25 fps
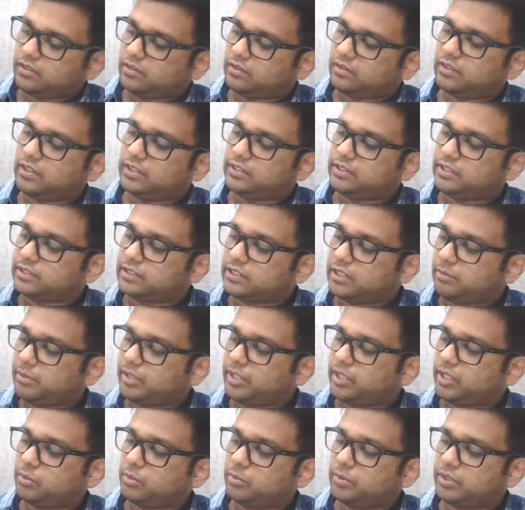This is
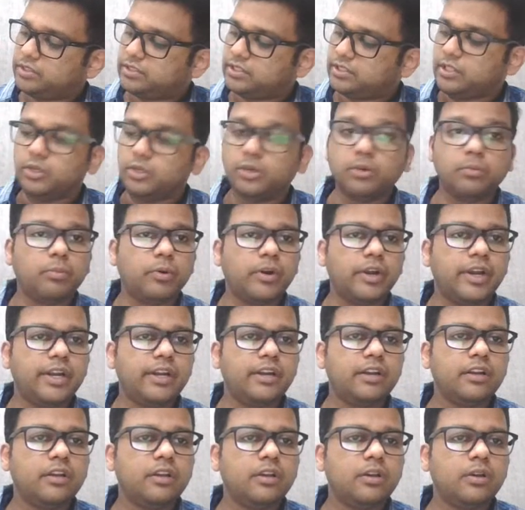coming to be
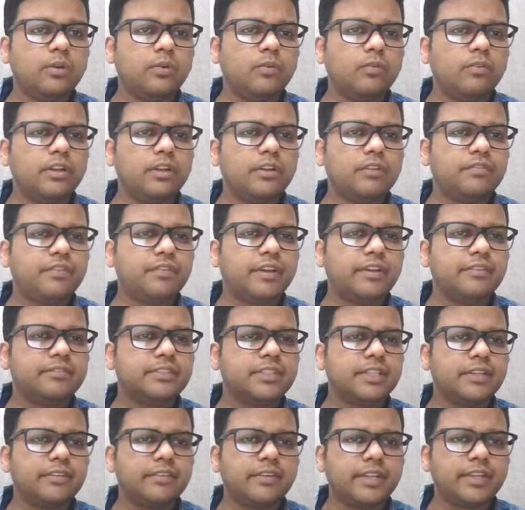
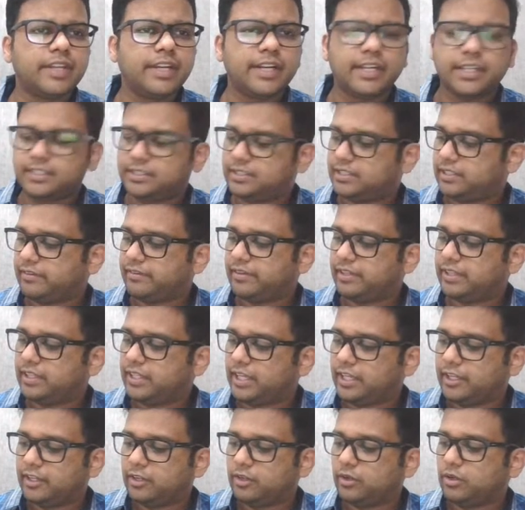
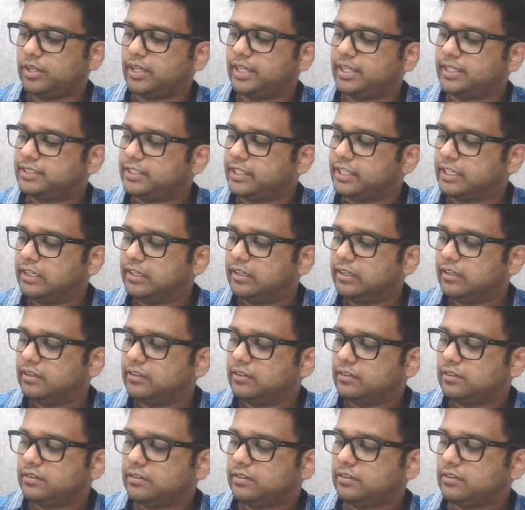0.157879 on Excel.
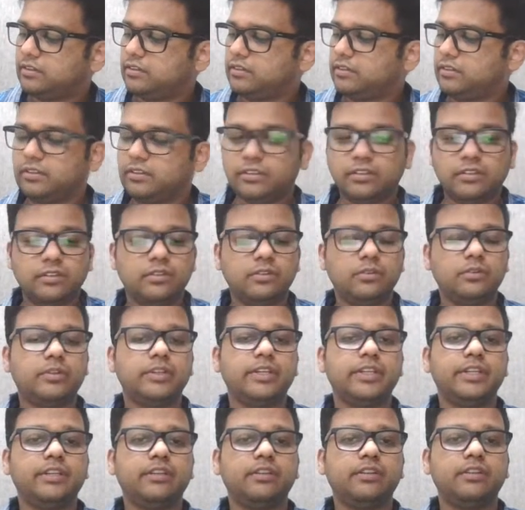
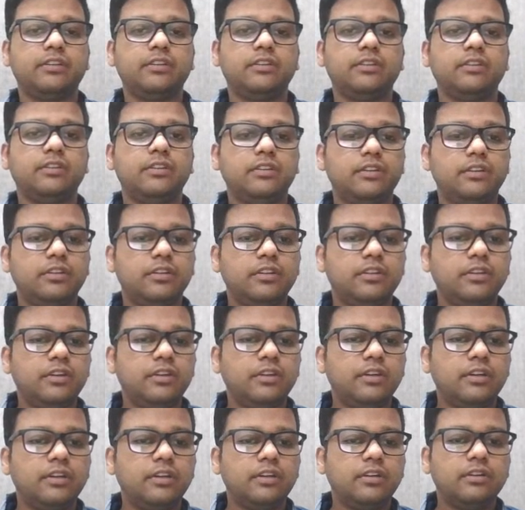Okay.
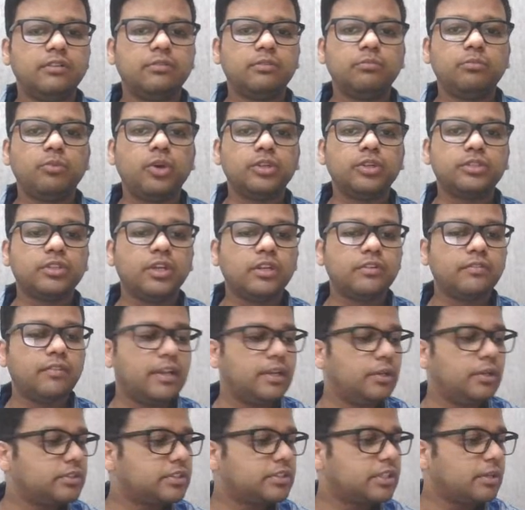Poisson
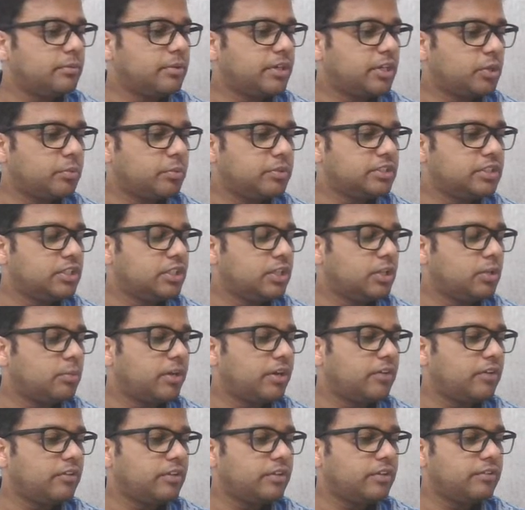value is coming to be
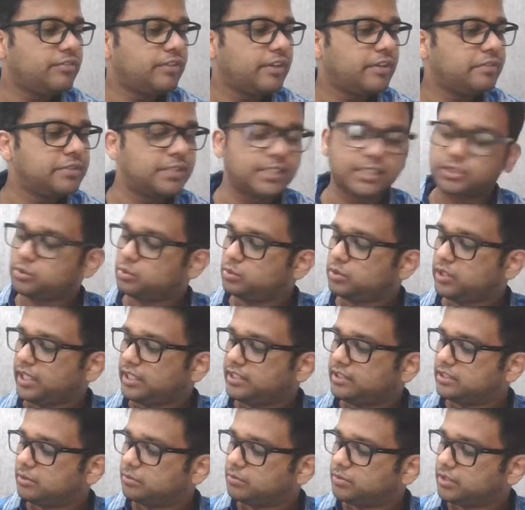
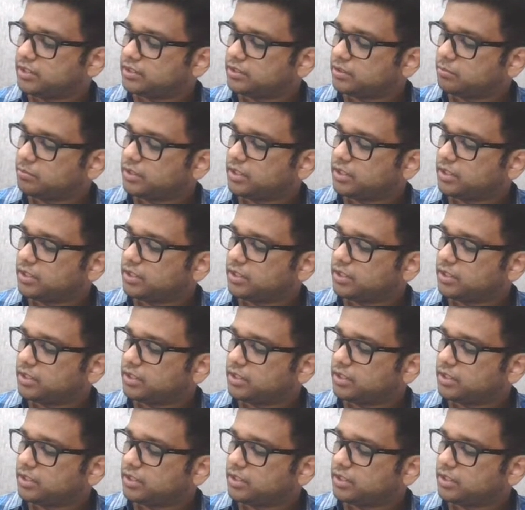0.15629 something.